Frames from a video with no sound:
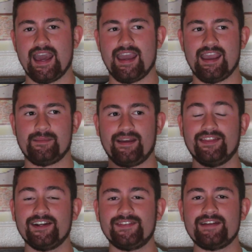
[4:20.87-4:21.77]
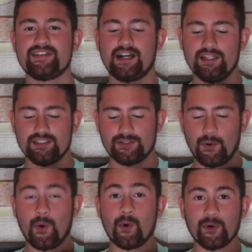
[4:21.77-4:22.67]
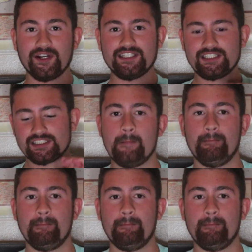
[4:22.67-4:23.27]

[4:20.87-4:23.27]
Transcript: And my third favorite color is orange.